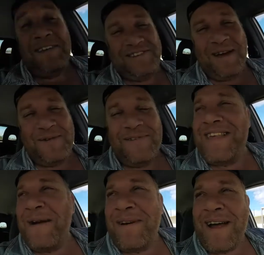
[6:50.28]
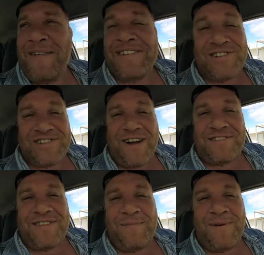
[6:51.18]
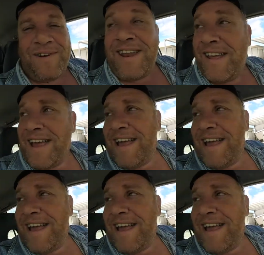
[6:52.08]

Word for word: So there we go. That's the start of the morning.